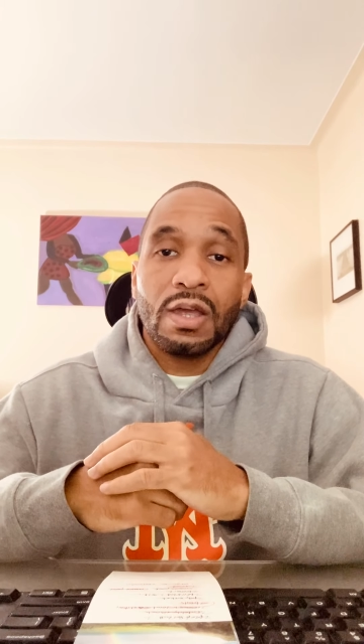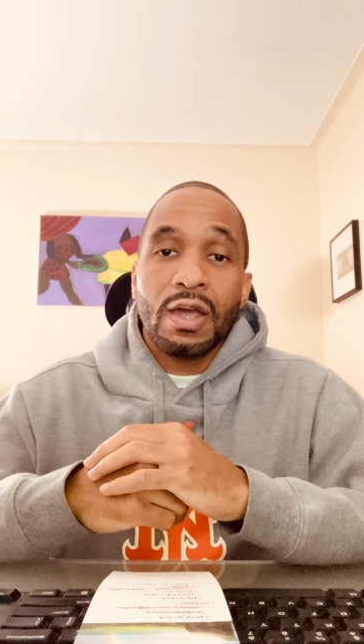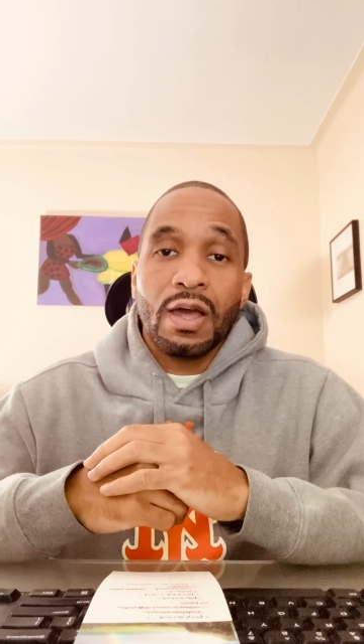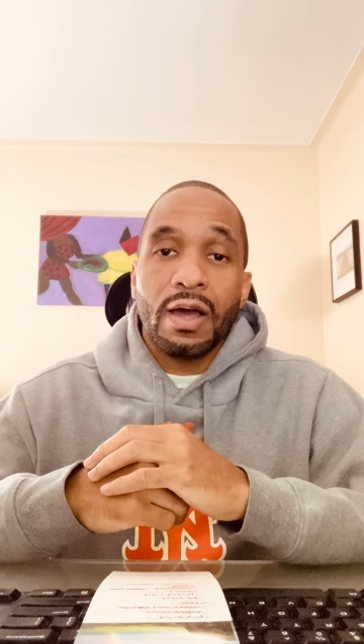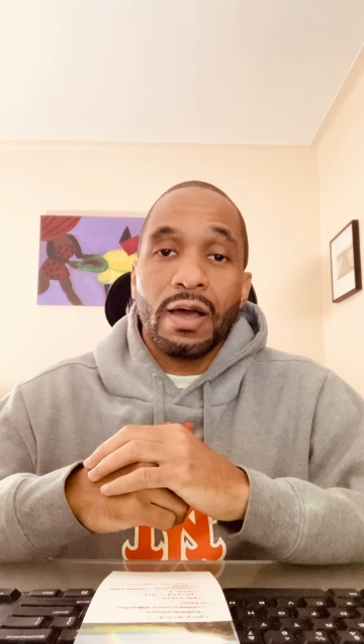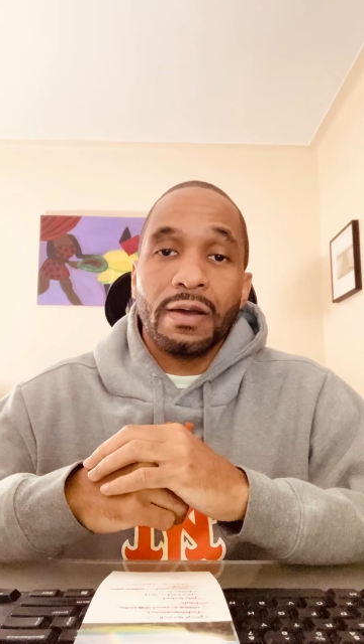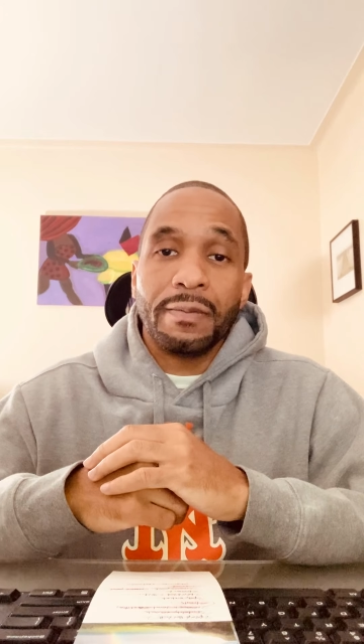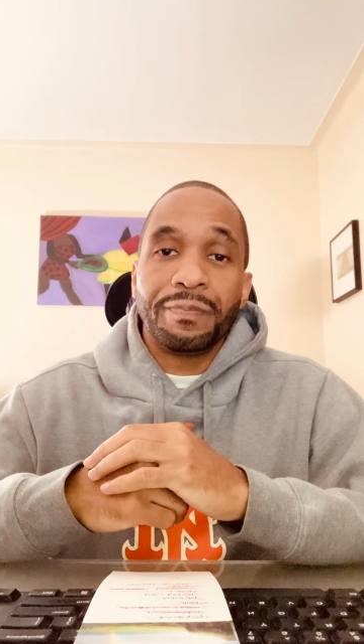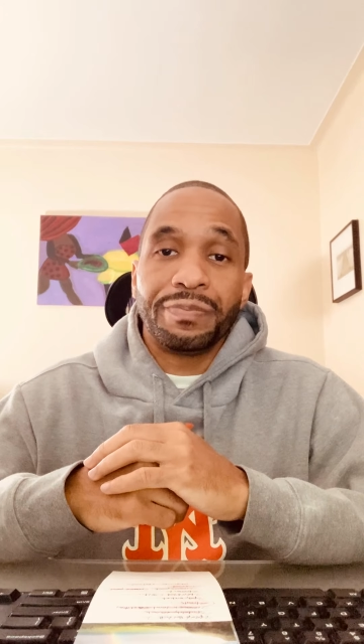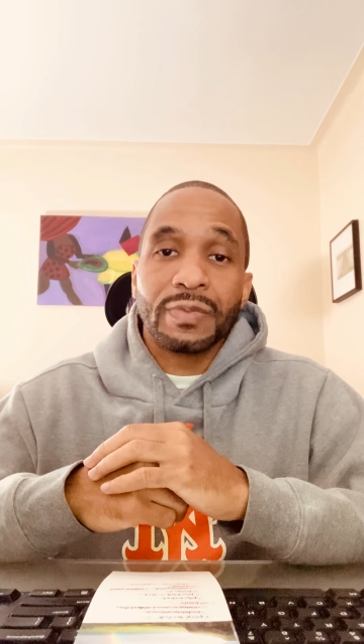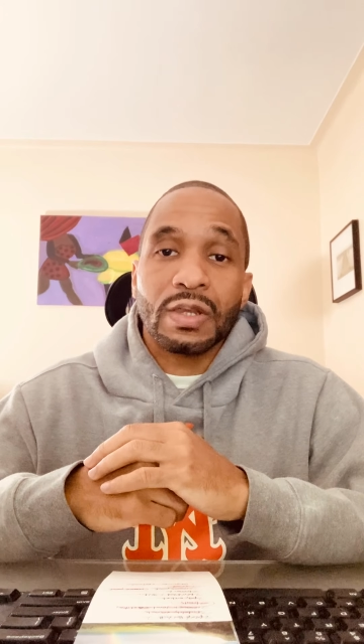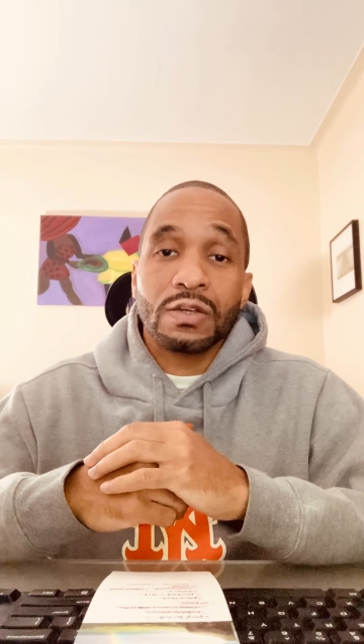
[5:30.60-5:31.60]

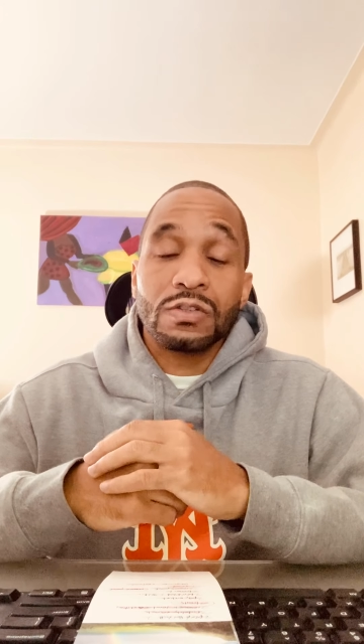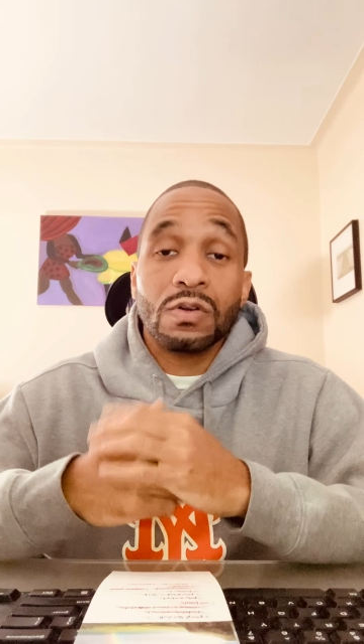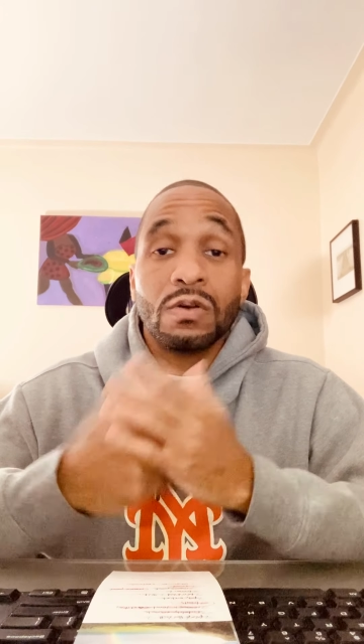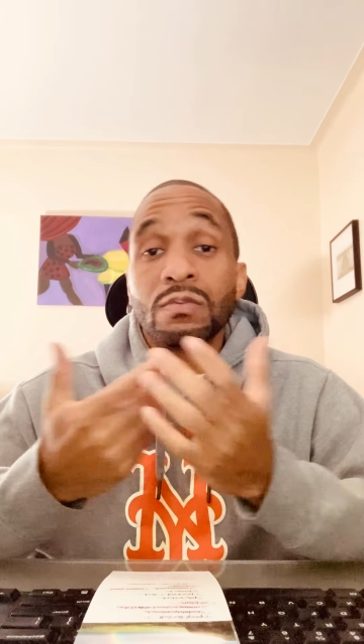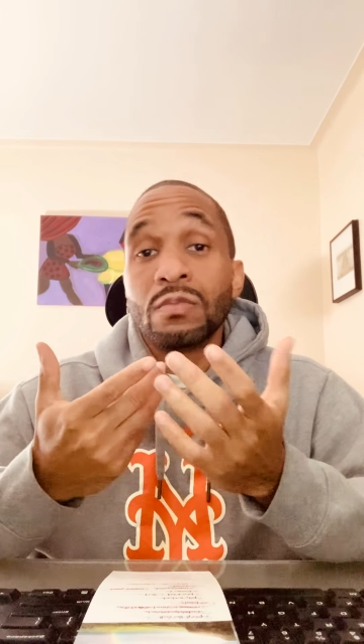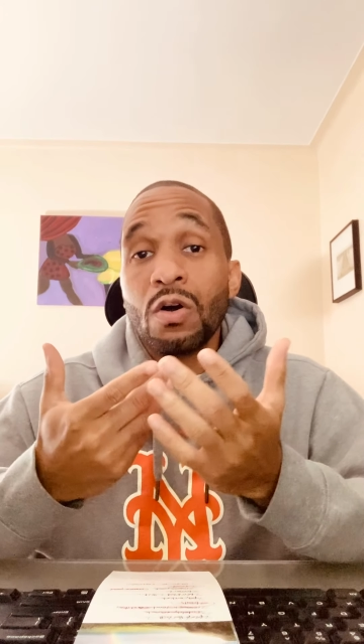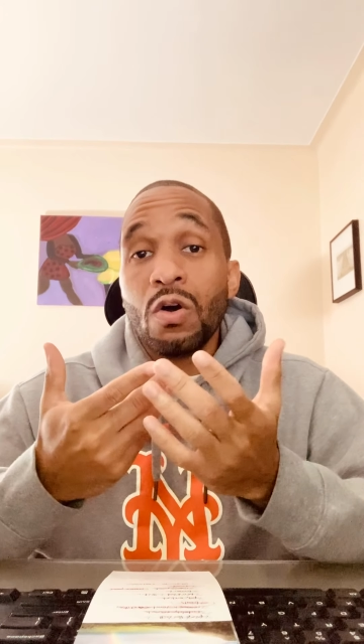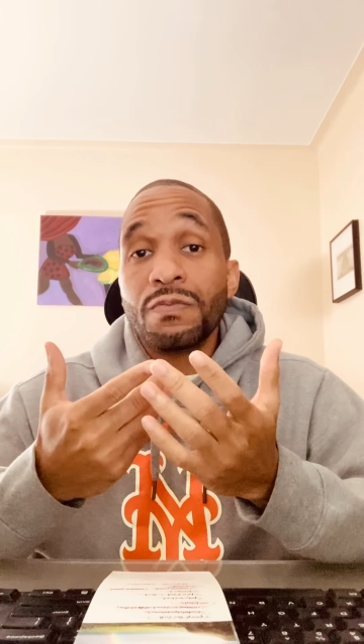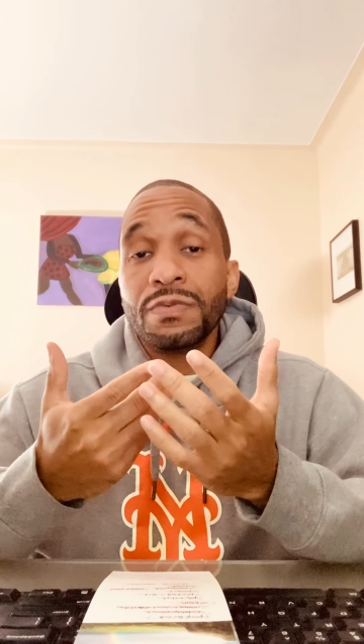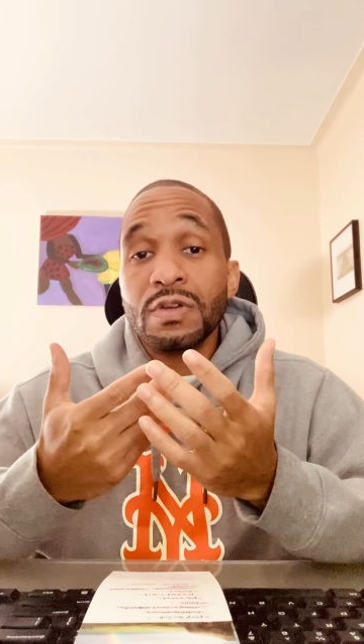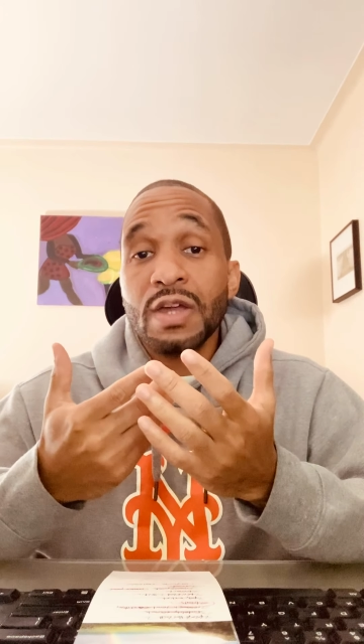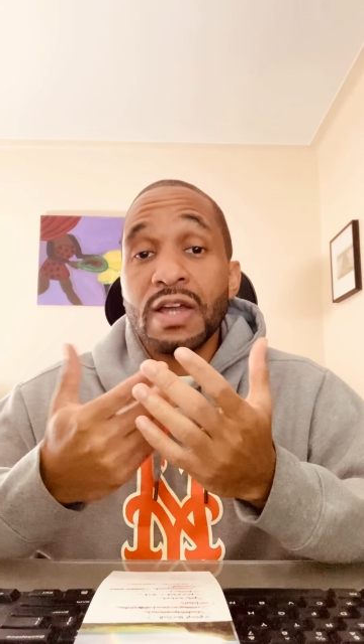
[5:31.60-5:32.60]
So
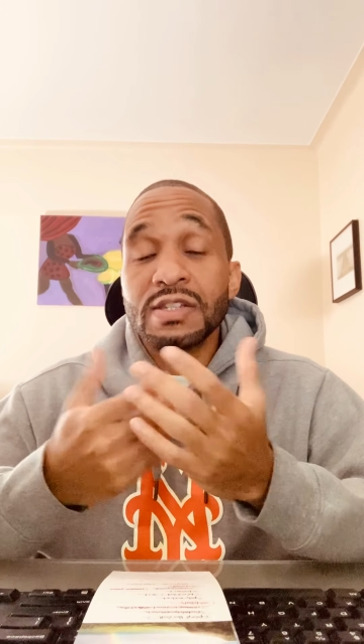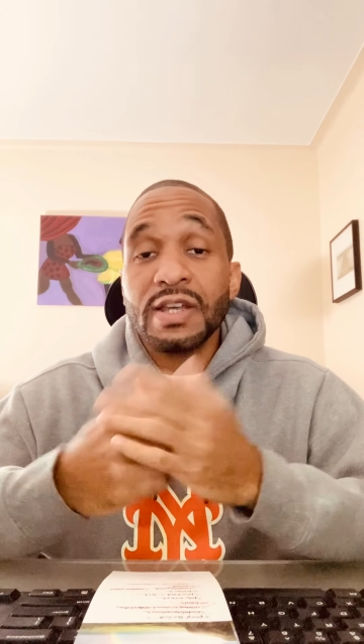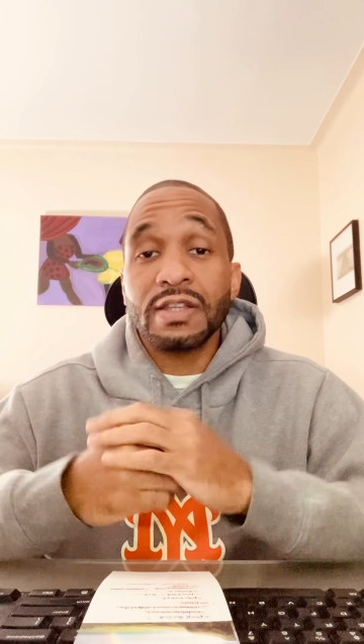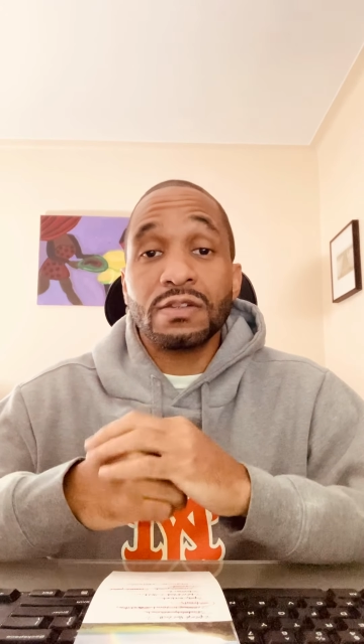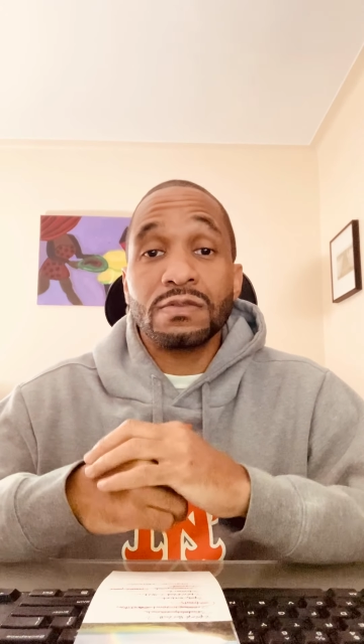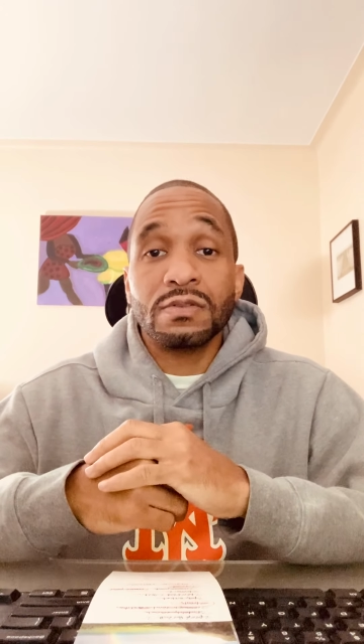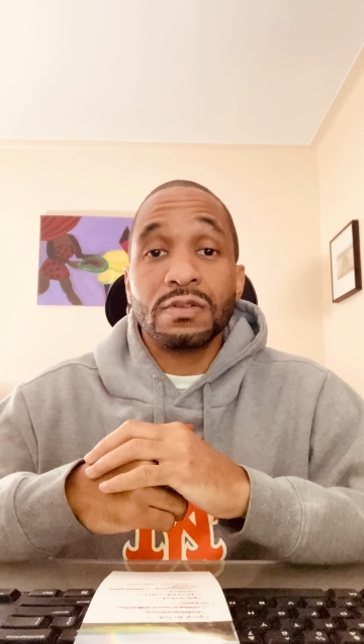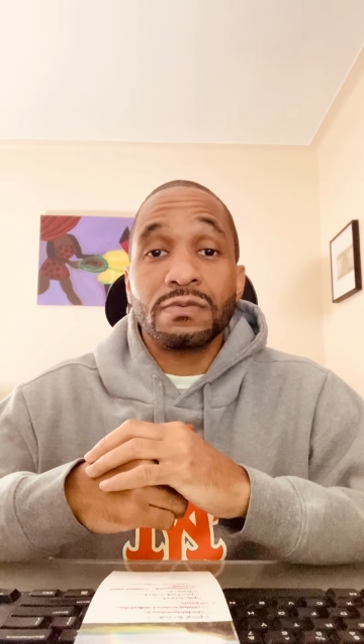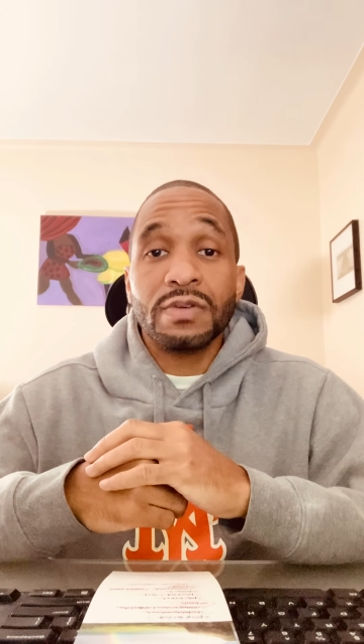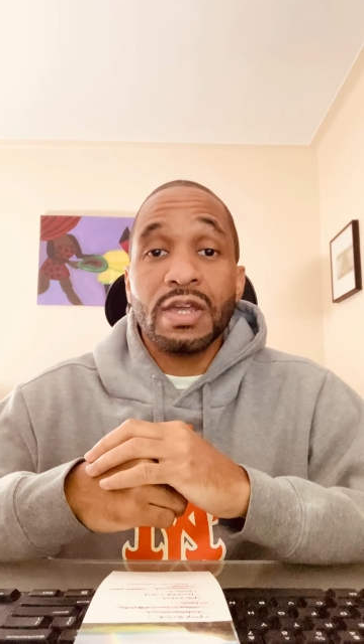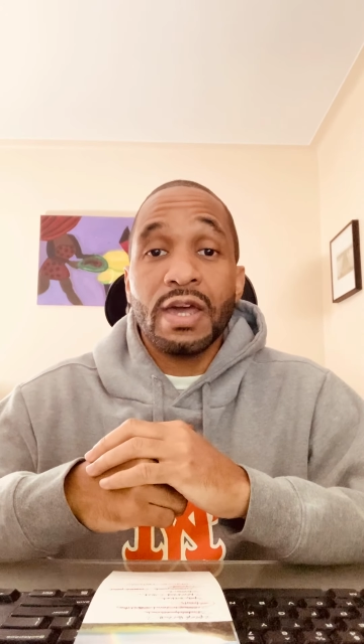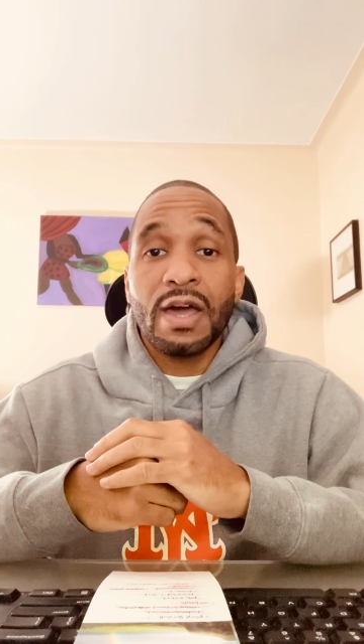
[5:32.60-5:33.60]
hopefully you guys like the
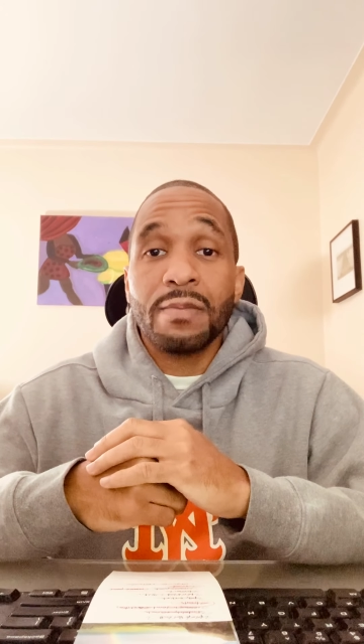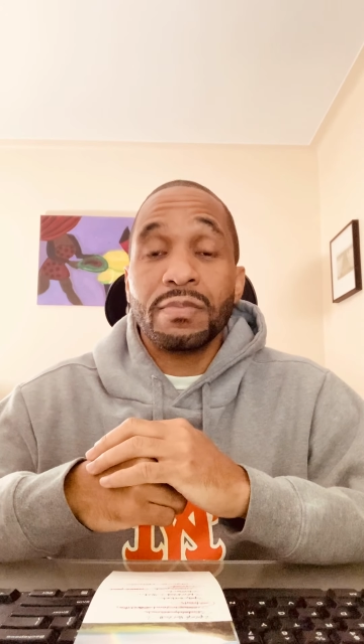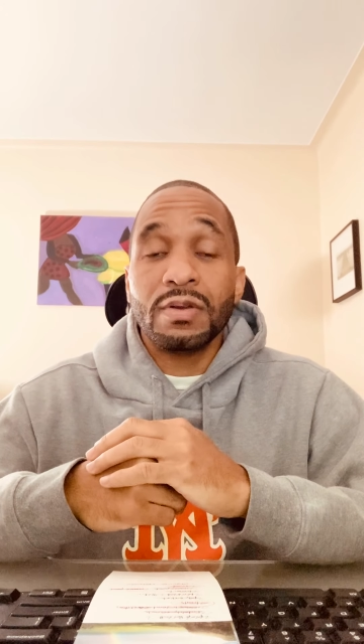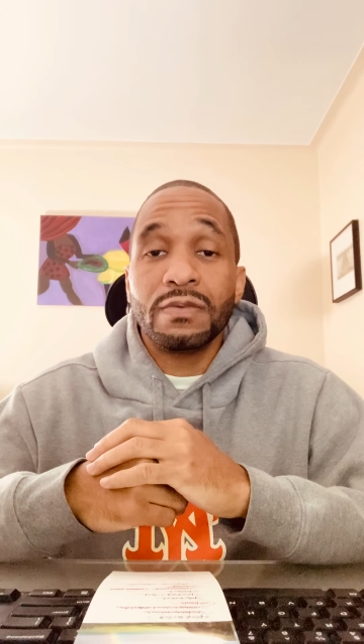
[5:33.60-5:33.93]
recap.